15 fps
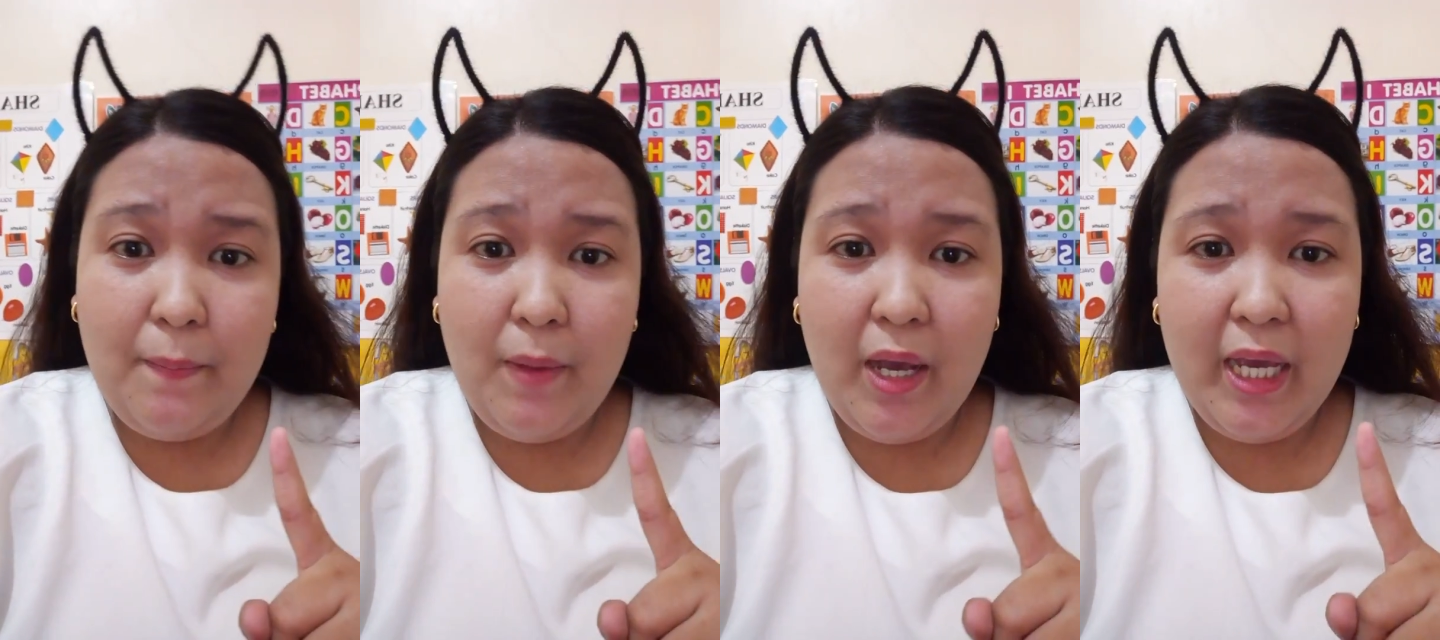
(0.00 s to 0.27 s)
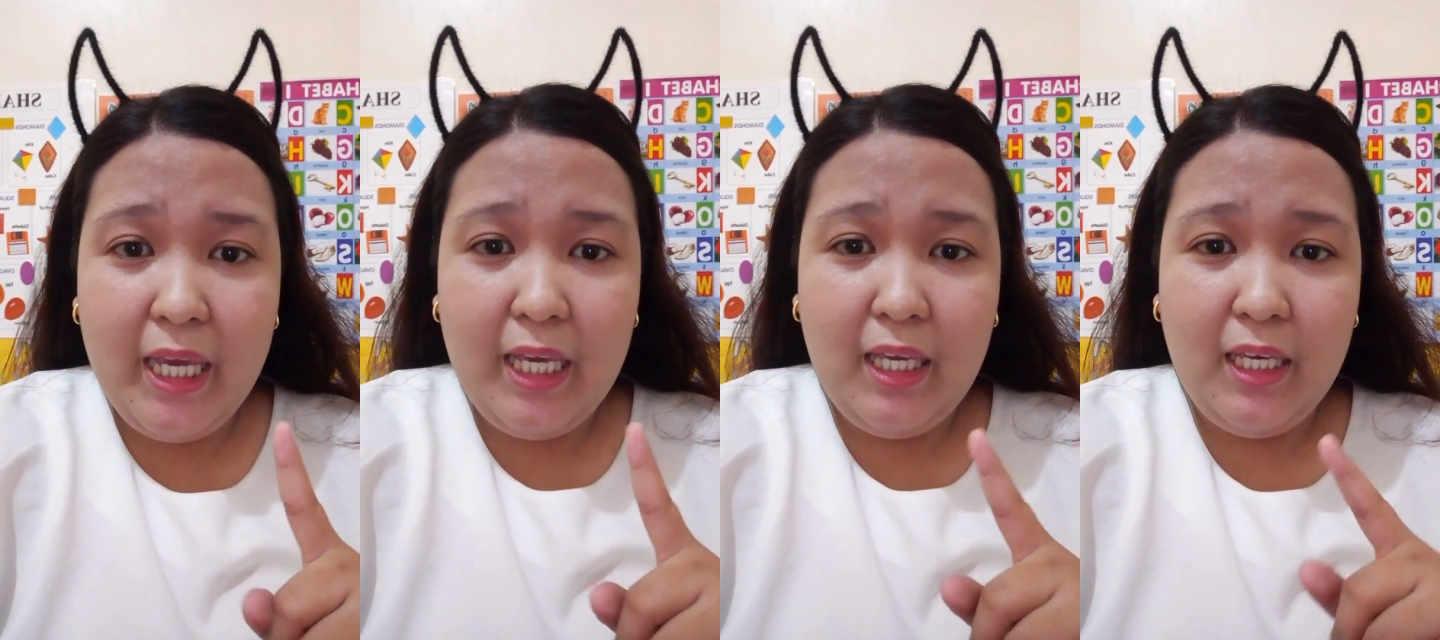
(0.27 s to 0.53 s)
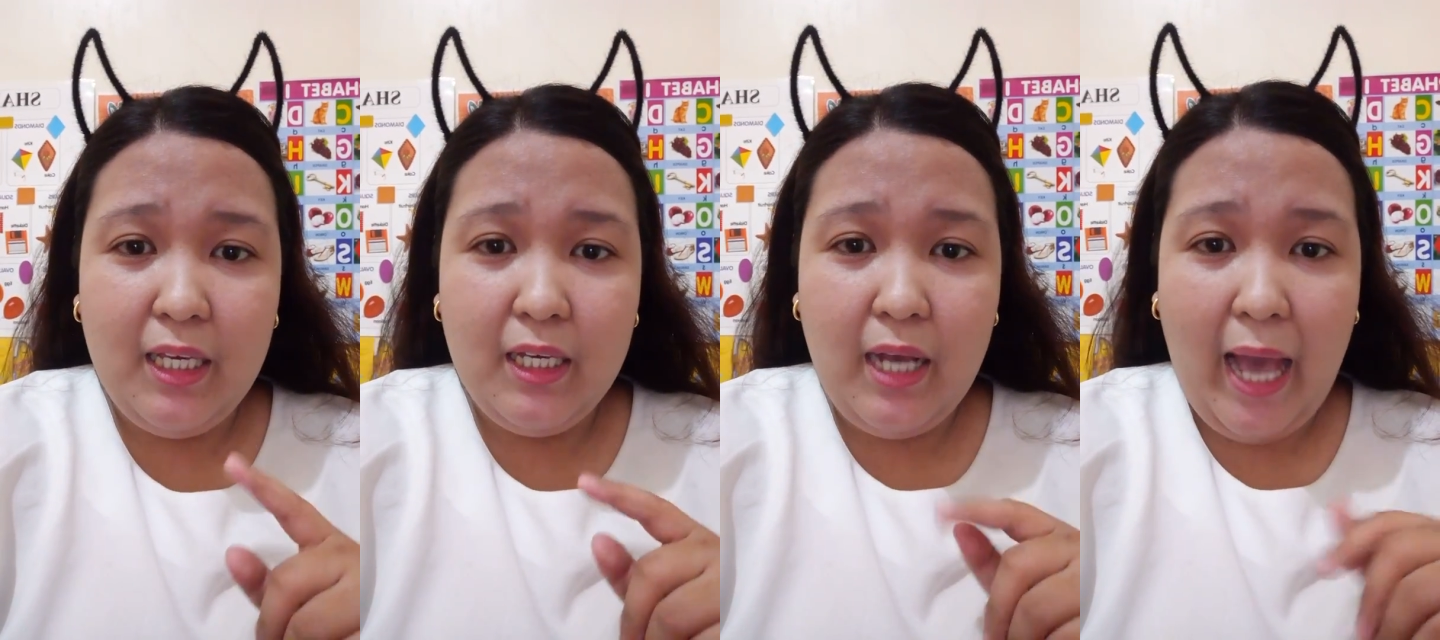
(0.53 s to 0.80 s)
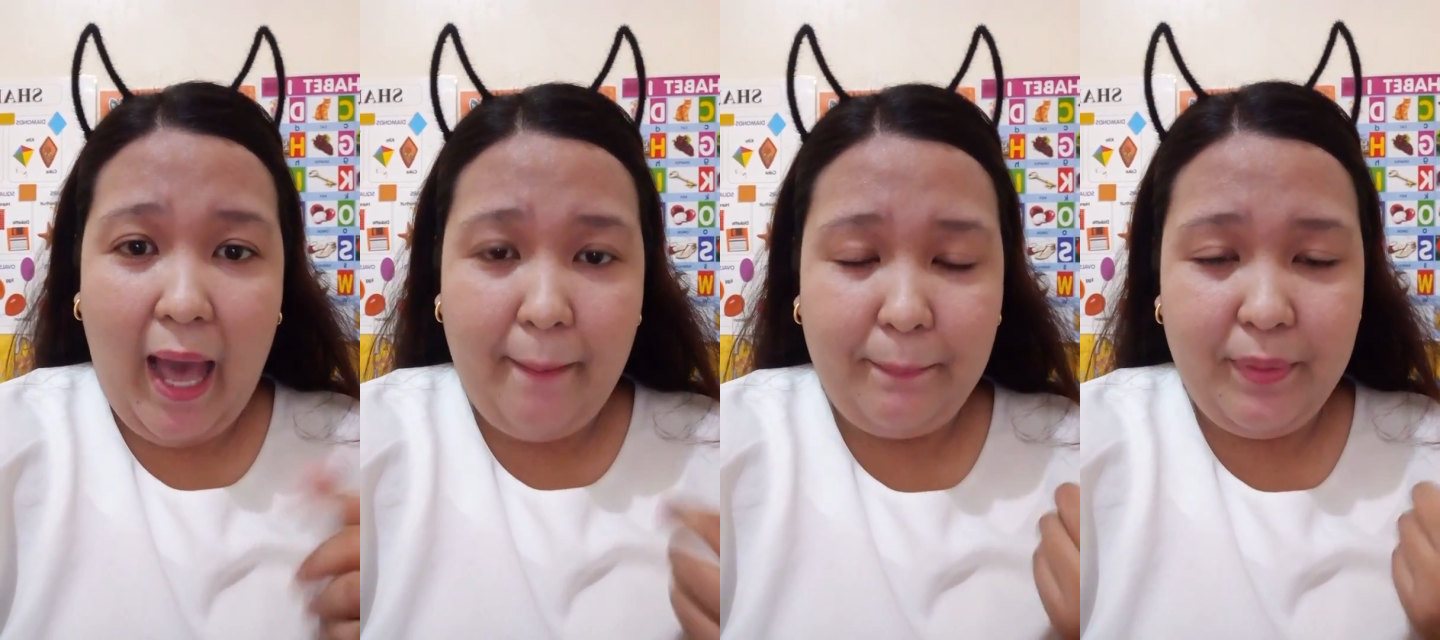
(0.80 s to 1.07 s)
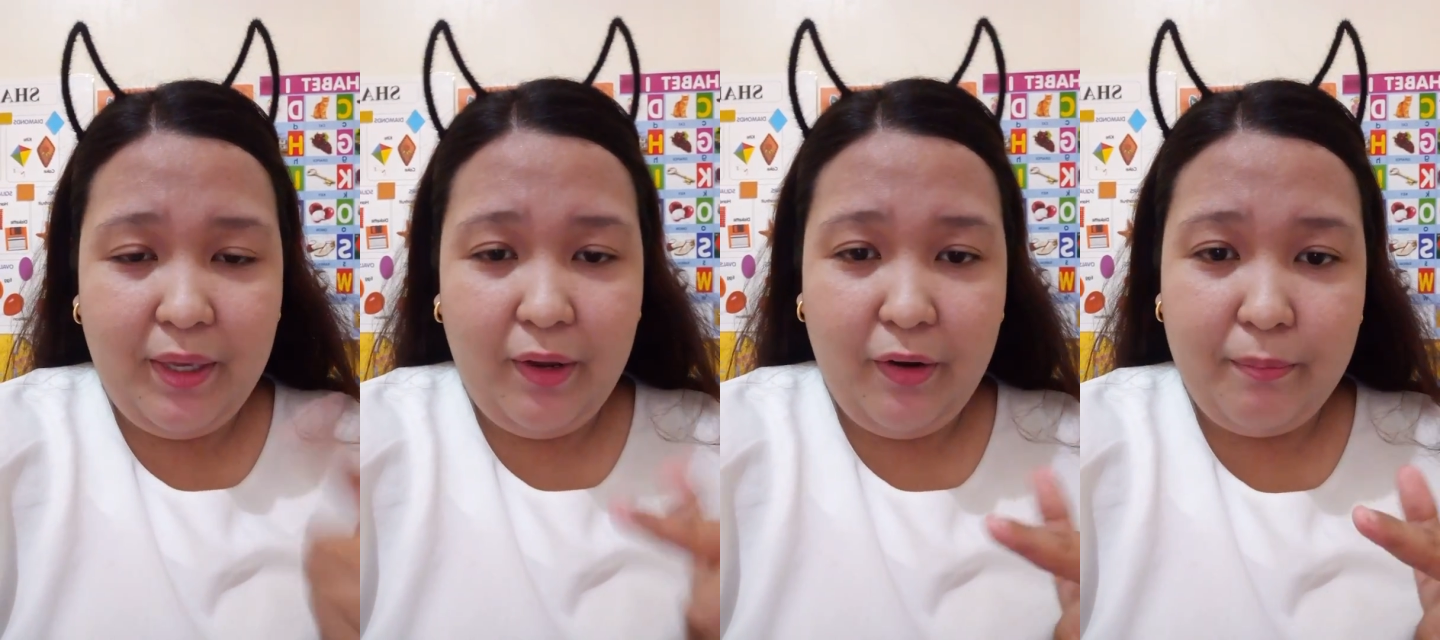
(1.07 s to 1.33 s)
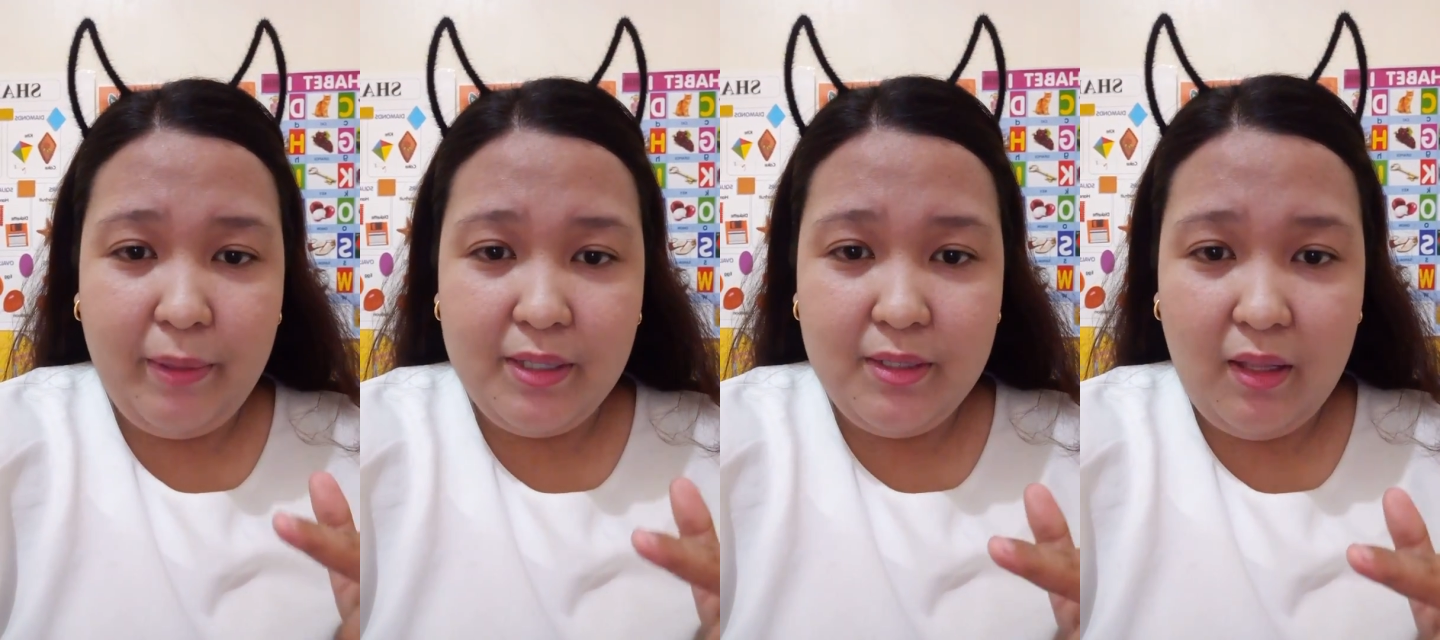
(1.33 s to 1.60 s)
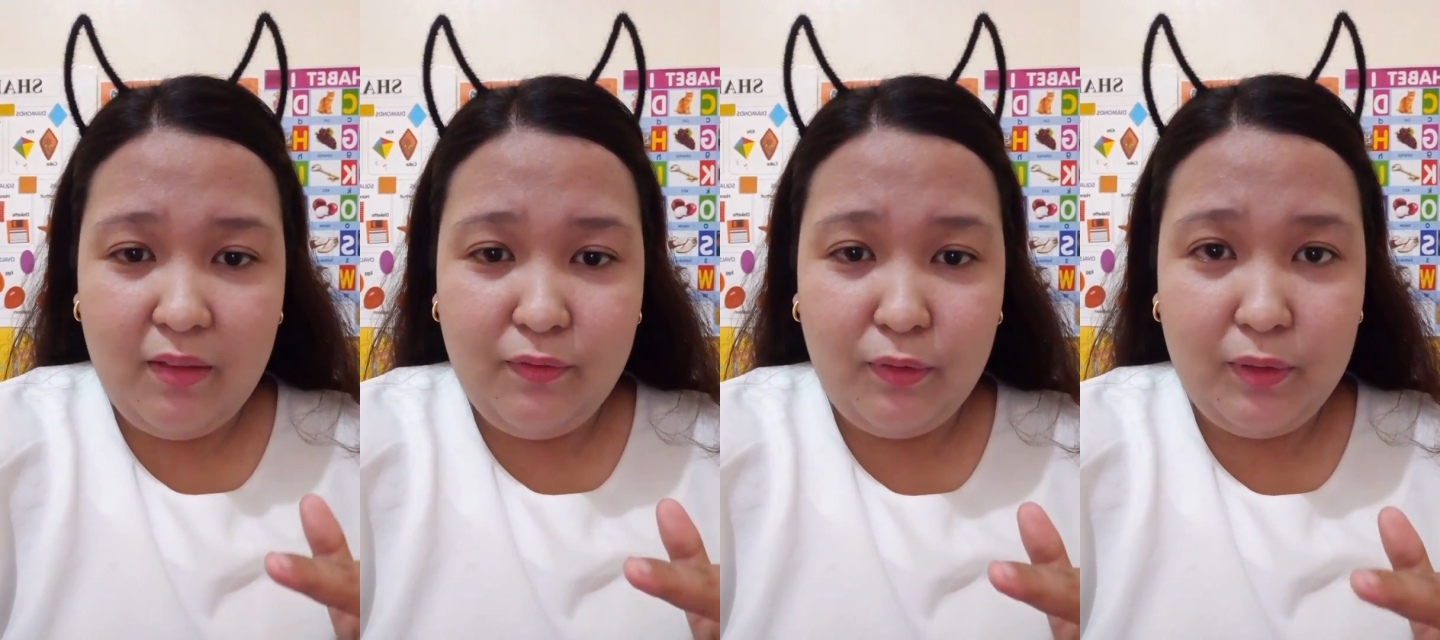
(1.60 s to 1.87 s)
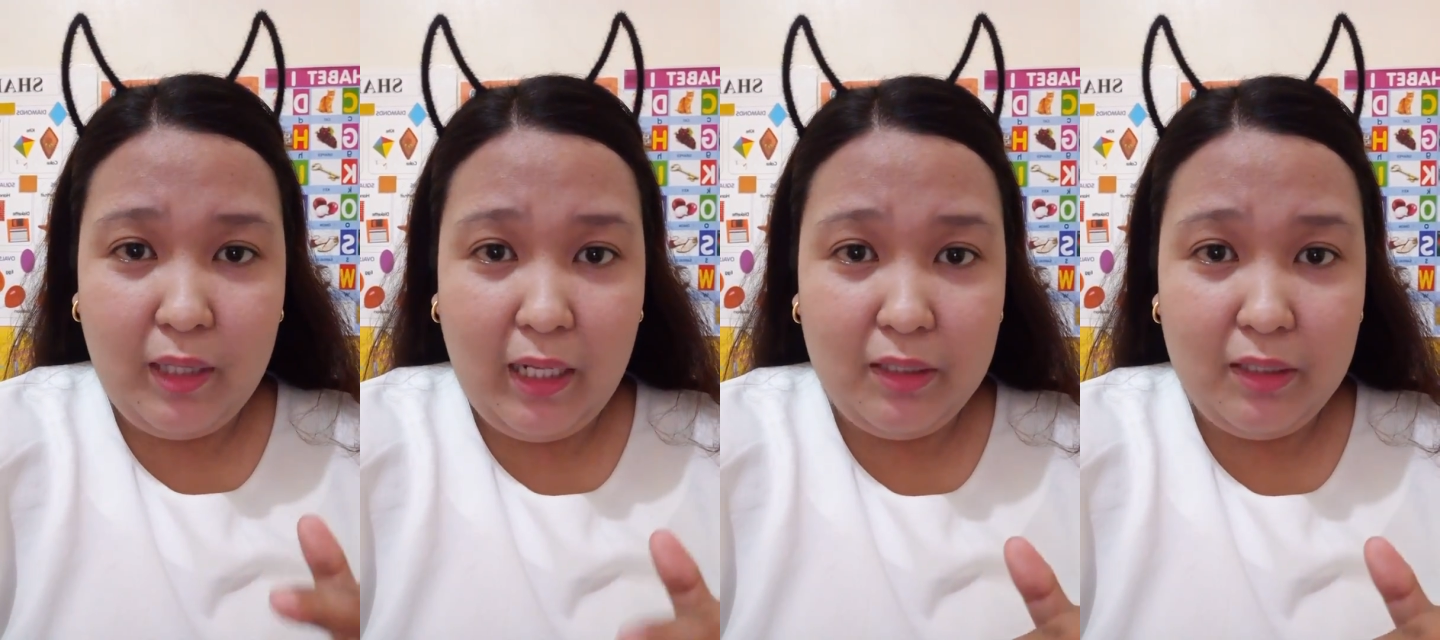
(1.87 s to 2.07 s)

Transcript: my app here in my cell phone